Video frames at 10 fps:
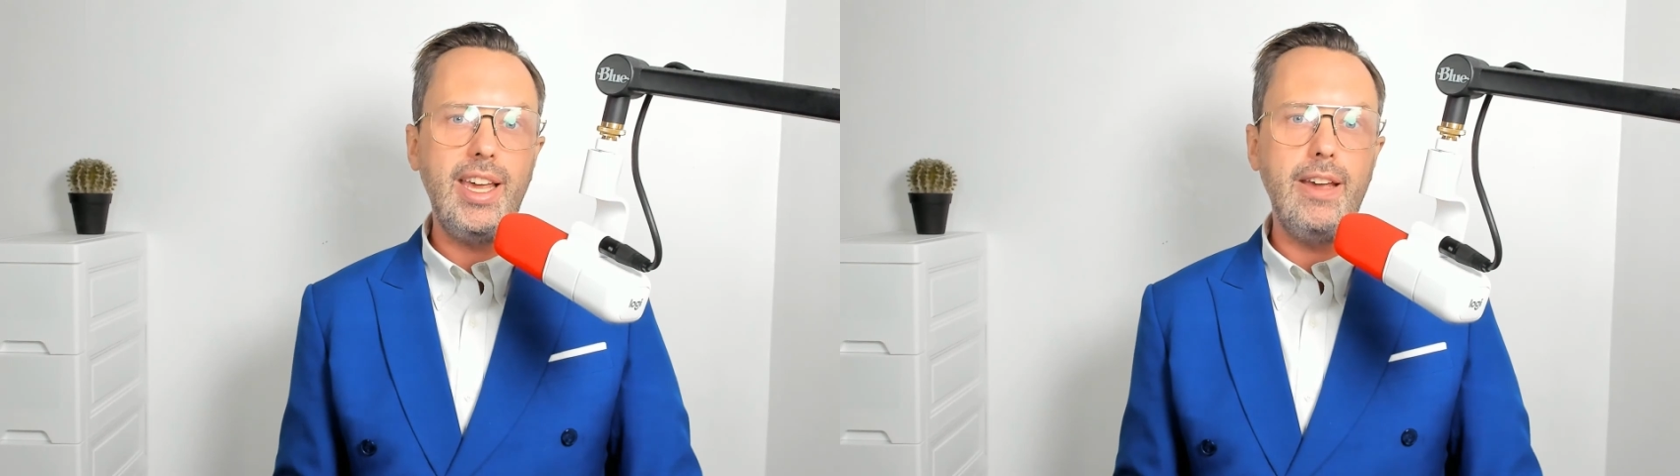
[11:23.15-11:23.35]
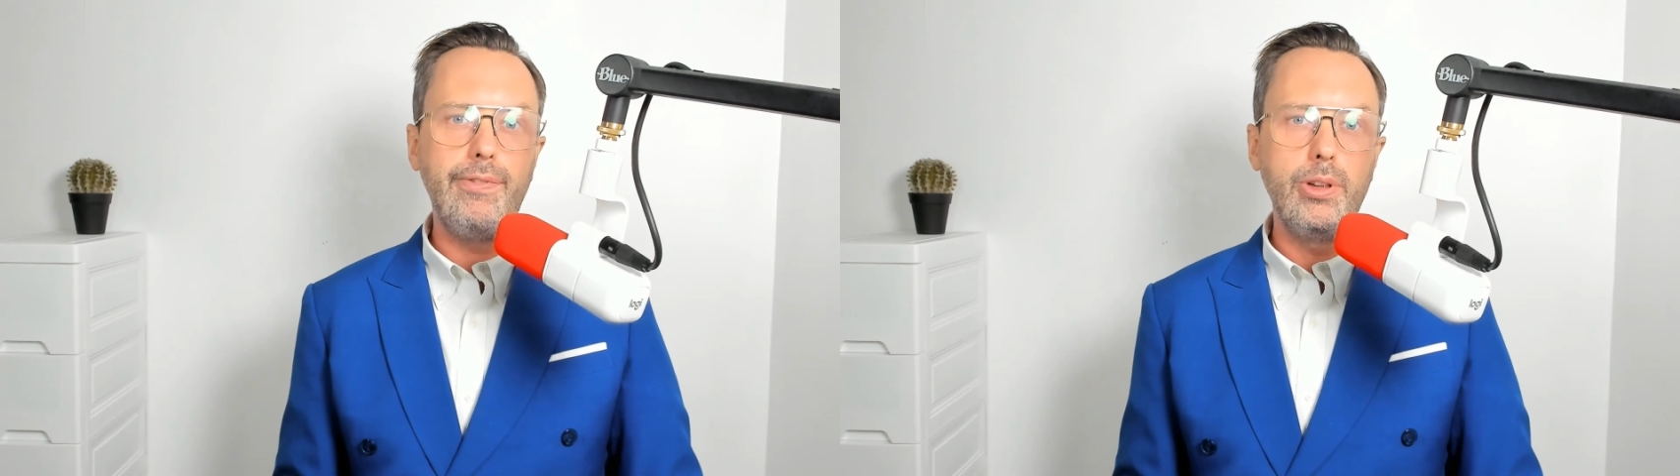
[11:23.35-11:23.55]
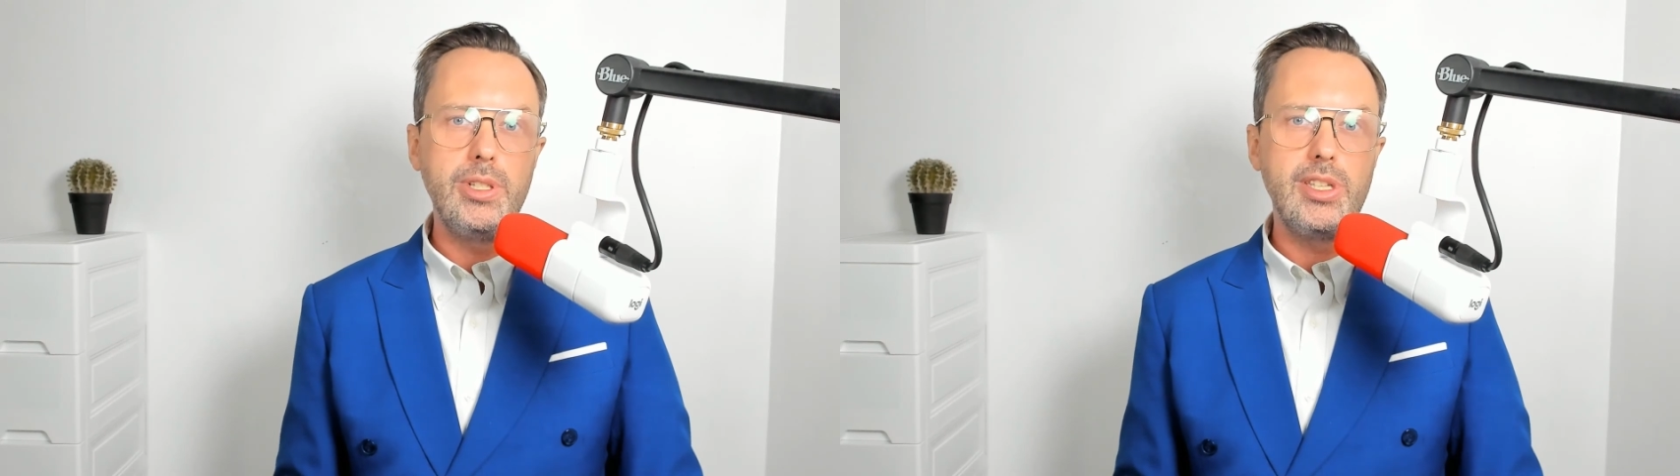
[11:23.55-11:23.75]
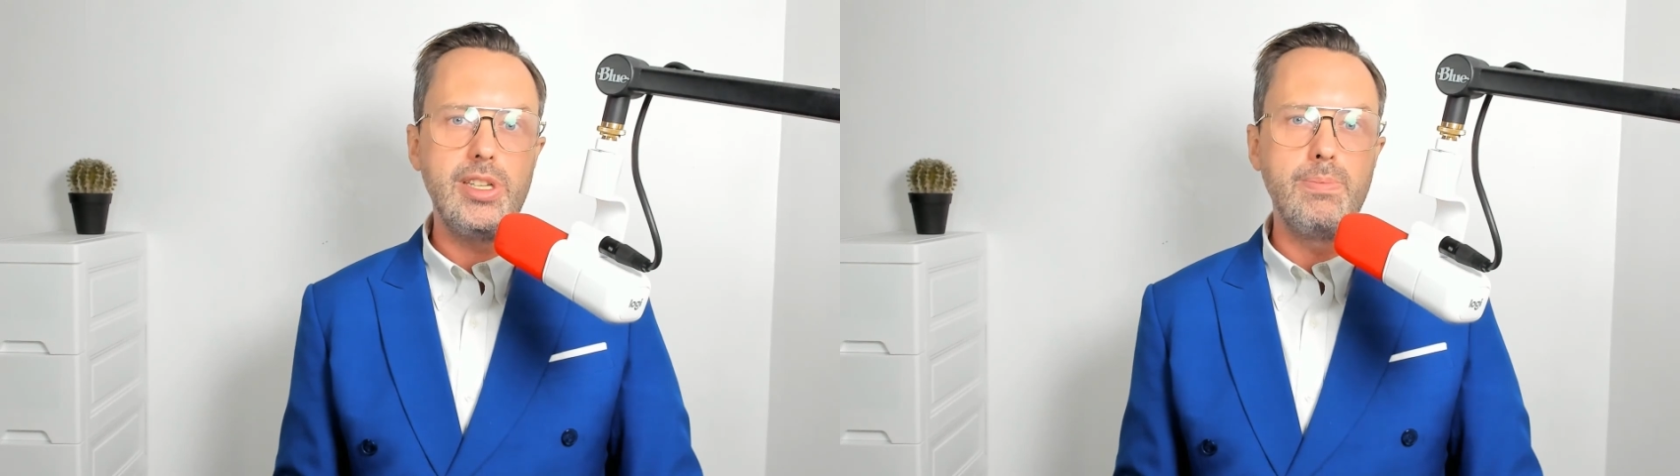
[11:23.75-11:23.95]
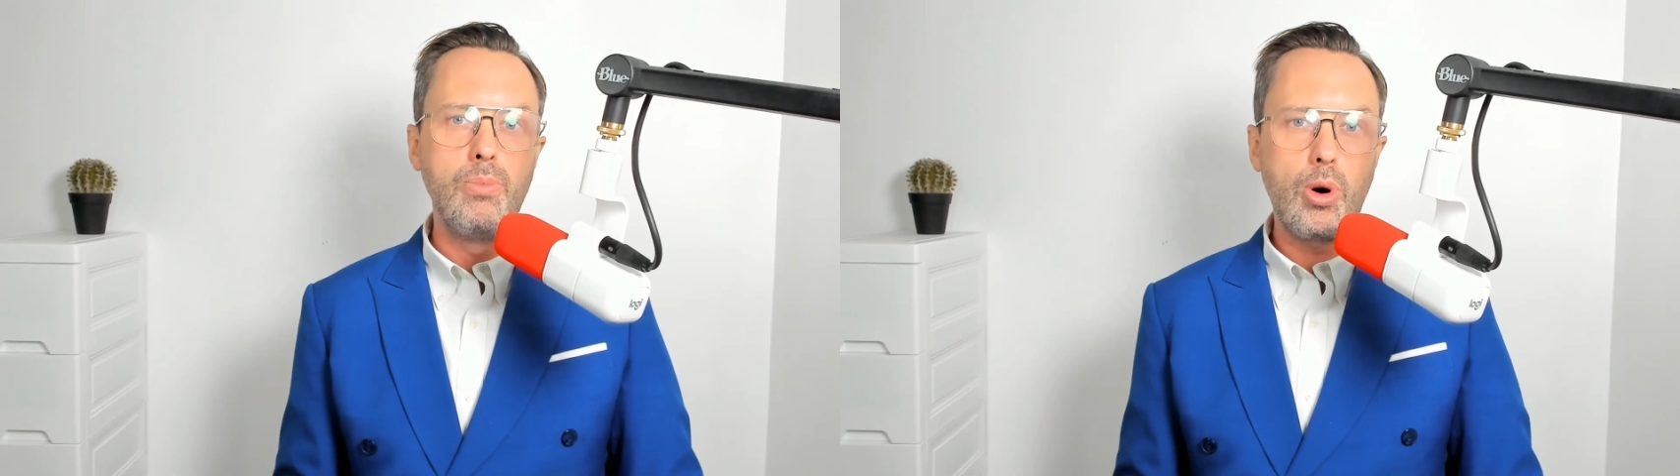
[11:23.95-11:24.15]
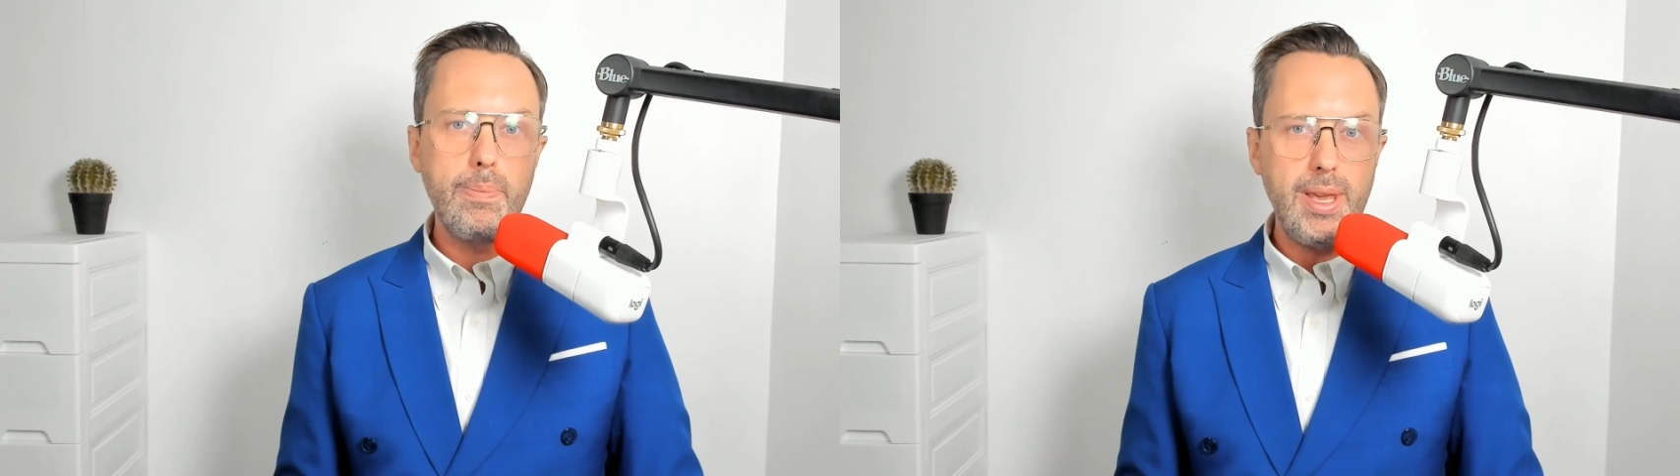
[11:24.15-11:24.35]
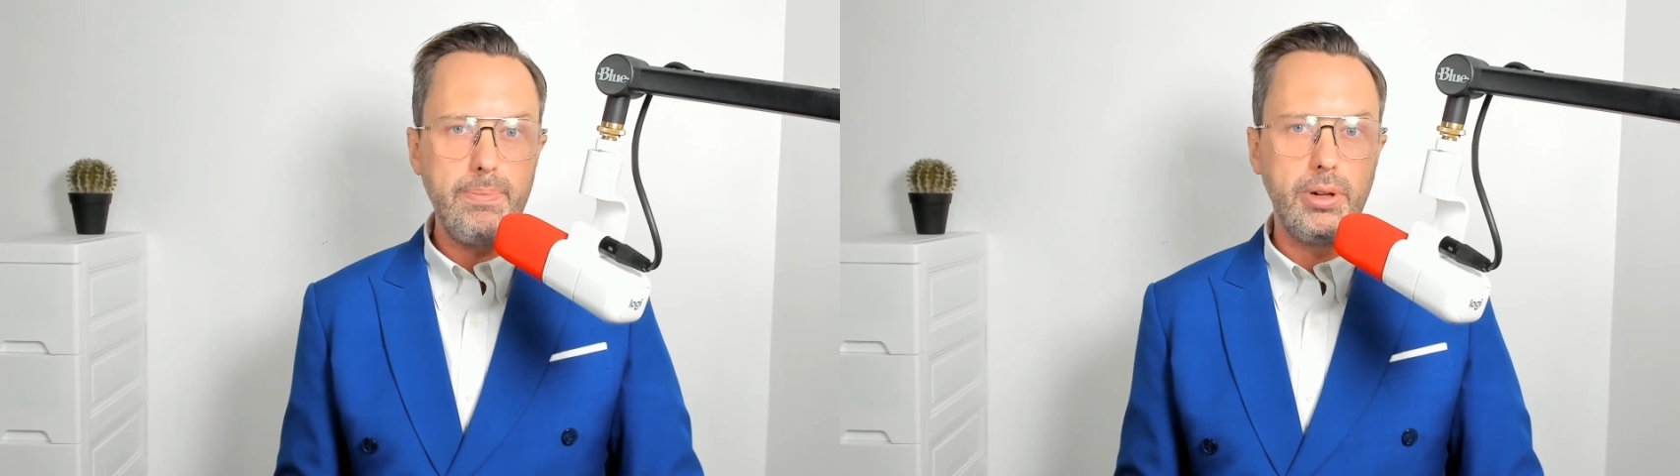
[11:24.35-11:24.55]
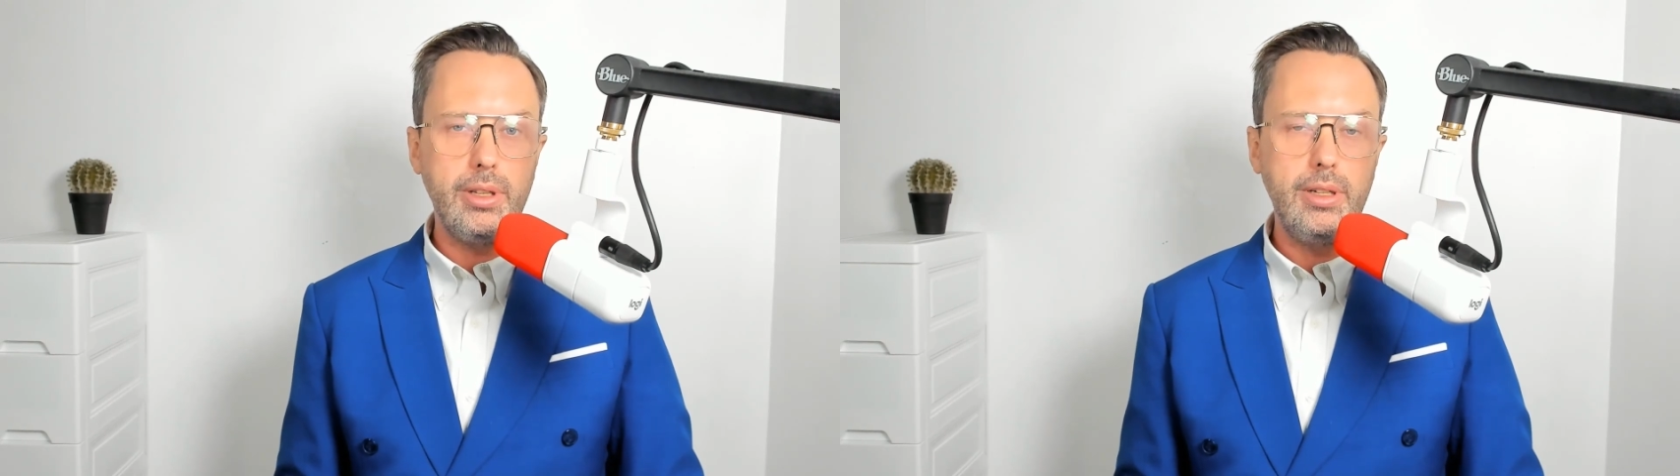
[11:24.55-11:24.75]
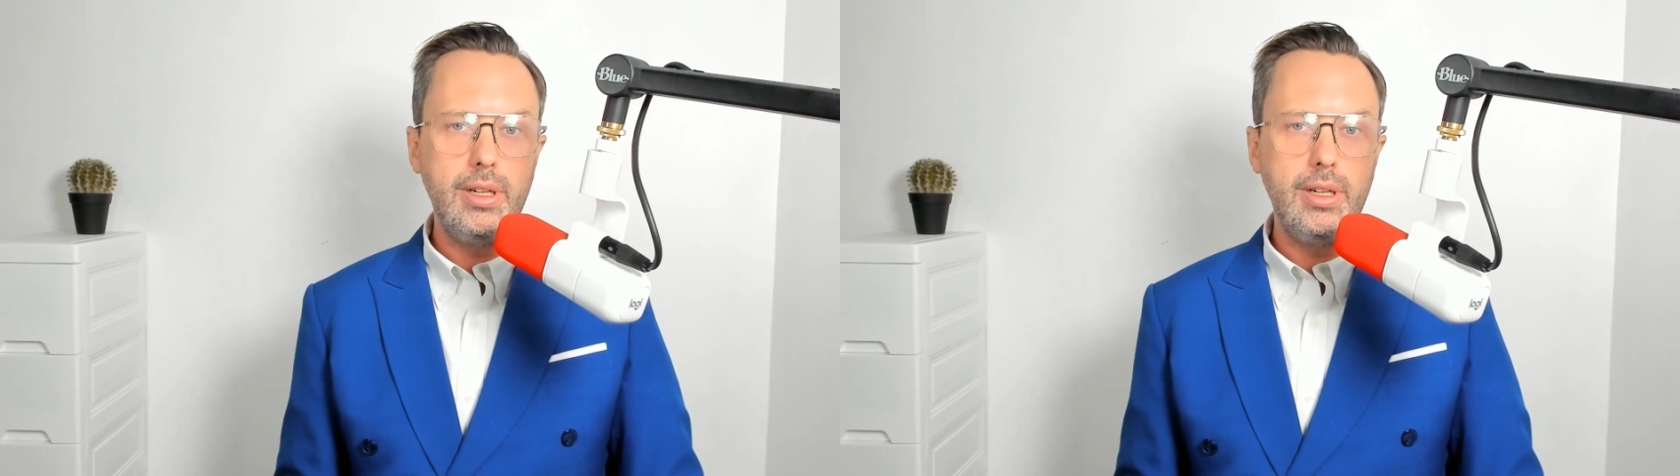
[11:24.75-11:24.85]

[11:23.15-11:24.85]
influences more people